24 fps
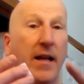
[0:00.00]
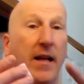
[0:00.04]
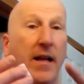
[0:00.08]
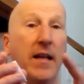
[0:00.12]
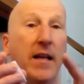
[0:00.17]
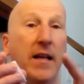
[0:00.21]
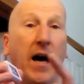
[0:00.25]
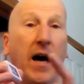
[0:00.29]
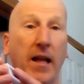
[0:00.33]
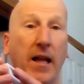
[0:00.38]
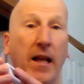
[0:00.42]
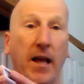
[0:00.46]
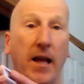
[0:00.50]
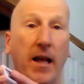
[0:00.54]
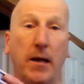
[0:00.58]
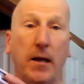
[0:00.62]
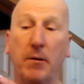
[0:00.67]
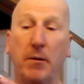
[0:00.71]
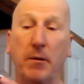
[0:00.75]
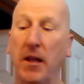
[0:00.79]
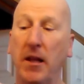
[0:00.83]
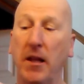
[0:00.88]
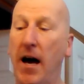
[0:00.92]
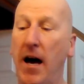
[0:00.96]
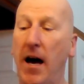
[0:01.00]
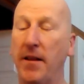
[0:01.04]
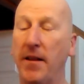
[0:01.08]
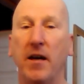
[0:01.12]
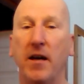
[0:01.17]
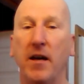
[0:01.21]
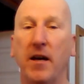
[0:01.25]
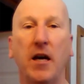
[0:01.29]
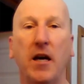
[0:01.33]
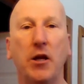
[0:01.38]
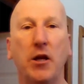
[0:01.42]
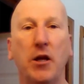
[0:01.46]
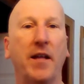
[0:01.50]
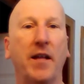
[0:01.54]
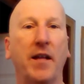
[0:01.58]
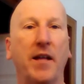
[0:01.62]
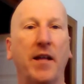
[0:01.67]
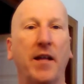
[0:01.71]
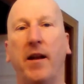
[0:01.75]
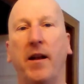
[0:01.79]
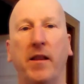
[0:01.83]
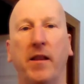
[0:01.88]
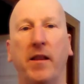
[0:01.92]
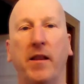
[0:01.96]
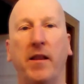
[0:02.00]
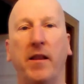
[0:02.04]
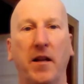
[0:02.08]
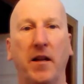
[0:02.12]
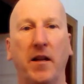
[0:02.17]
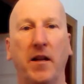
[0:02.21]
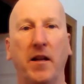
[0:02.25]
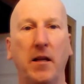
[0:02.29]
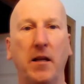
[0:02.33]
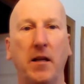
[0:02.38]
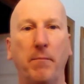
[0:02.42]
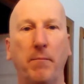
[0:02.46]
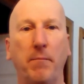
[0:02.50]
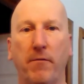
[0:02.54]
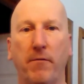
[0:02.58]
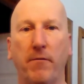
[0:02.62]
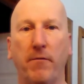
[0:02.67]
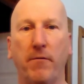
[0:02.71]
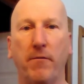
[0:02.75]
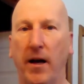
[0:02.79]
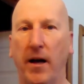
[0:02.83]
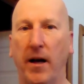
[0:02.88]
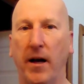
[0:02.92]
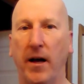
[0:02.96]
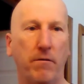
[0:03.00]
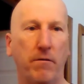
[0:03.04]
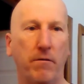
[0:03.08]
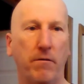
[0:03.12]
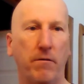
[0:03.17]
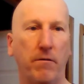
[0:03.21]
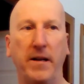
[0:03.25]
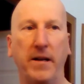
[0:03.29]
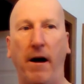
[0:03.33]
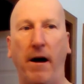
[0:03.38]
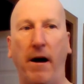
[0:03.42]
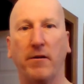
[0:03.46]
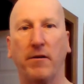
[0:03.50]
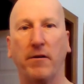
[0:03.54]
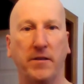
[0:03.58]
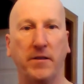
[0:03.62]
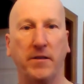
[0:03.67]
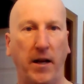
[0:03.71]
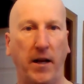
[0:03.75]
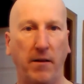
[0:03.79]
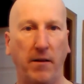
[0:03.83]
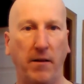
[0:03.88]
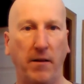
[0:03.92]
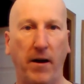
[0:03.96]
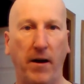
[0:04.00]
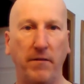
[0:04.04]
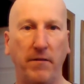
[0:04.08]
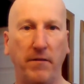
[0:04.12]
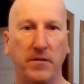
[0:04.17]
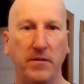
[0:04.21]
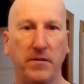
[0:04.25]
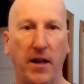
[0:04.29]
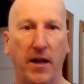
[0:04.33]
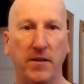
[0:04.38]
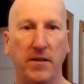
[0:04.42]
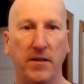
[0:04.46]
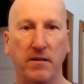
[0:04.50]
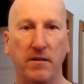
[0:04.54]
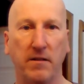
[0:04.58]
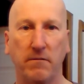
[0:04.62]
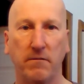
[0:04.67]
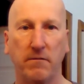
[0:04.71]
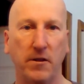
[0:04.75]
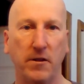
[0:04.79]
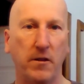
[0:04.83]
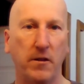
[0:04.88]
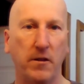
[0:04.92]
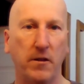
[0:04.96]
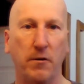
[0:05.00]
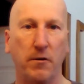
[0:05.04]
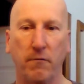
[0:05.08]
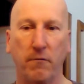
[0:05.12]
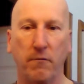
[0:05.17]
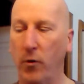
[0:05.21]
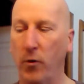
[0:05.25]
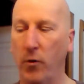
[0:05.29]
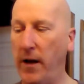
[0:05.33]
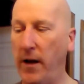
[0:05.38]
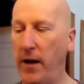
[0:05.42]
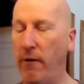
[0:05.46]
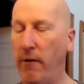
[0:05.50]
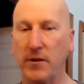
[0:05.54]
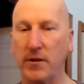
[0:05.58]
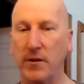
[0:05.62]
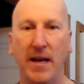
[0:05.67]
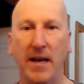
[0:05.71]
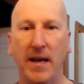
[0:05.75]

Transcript: I like them a lot. You can get 10 of these on eBay for like $3.85, just under $4.